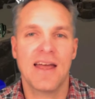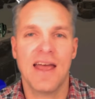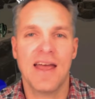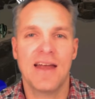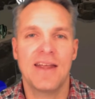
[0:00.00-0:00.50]

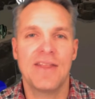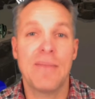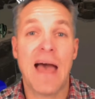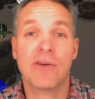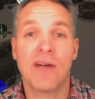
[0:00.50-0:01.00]
And in the
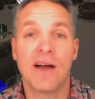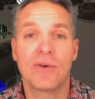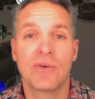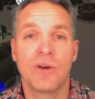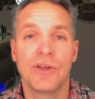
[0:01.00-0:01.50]

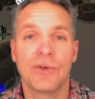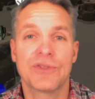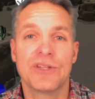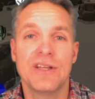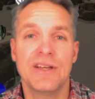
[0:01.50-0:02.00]
background, what you'll
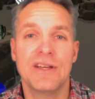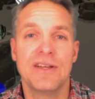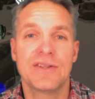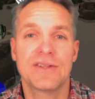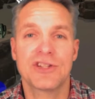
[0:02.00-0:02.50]
see
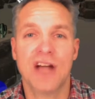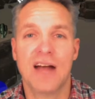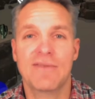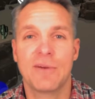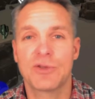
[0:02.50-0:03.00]
is a
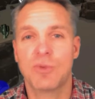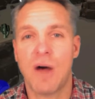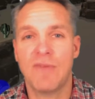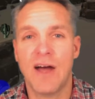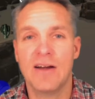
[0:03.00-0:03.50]
shot from
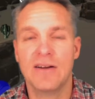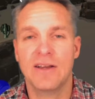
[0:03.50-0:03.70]
Swapfire,